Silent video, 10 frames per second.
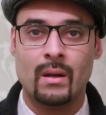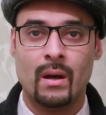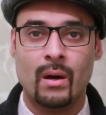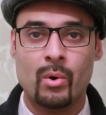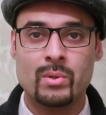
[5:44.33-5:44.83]

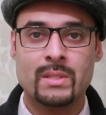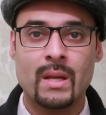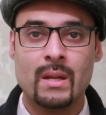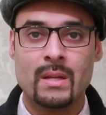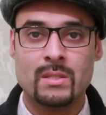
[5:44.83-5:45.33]
A
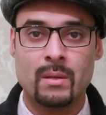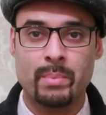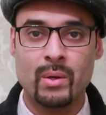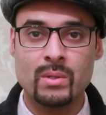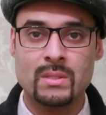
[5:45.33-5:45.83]
hotel is a
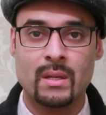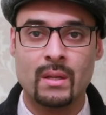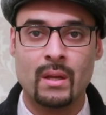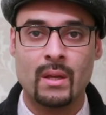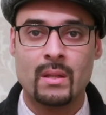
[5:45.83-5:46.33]

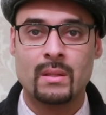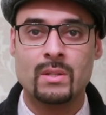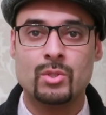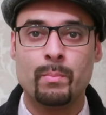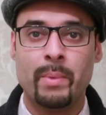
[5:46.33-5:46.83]
building
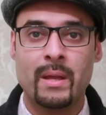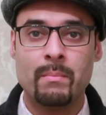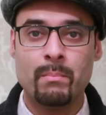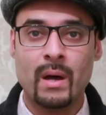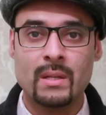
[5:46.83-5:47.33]
that you pay
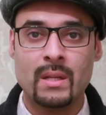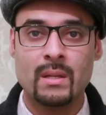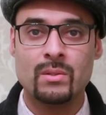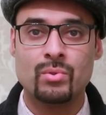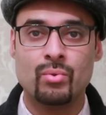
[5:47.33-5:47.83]

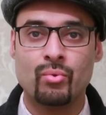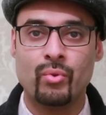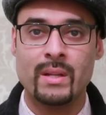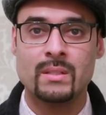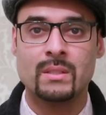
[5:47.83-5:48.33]
money to
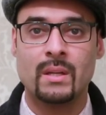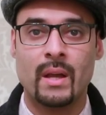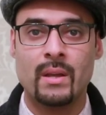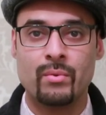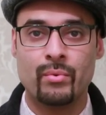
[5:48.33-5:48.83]
rent
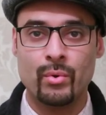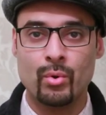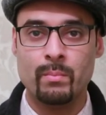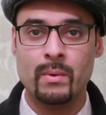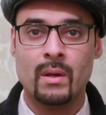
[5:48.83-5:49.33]
a
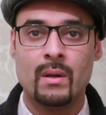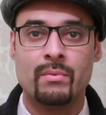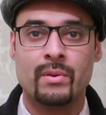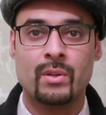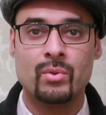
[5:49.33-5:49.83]
room
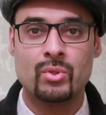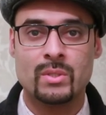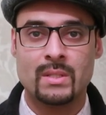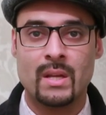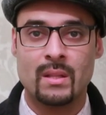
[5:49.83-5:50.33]
for you to
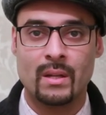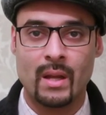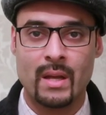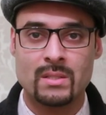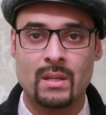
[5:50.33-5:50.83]
stay the
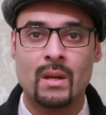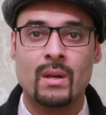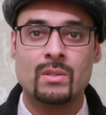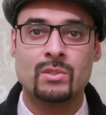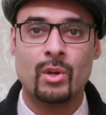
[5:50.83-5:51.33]
night.
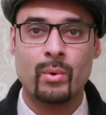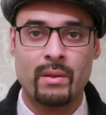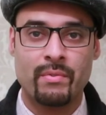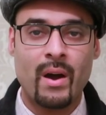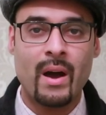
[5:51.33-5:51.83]
So
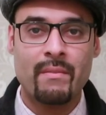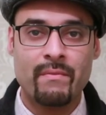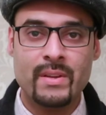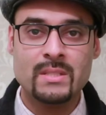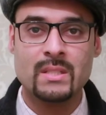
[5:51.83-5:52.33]
if I
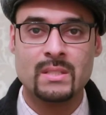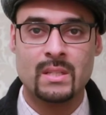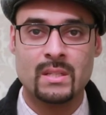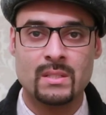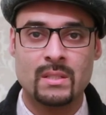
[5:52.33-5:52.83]

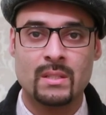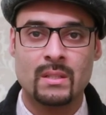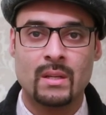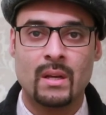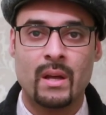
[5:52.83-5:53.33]
visited
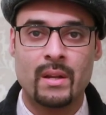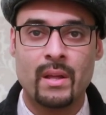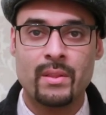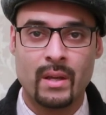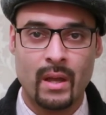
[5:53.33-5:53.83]

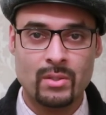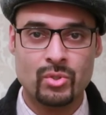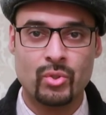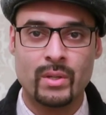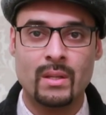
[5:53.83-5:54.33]
another
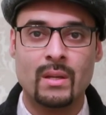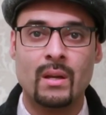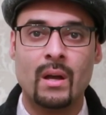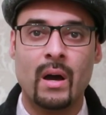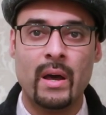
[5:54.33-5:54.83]
country,
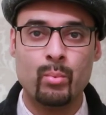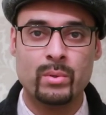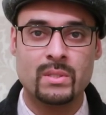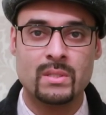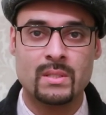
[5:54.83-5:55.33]
I
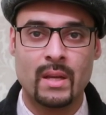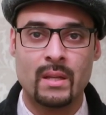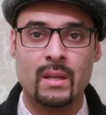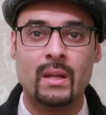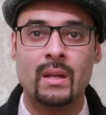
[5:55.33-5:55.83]
would stay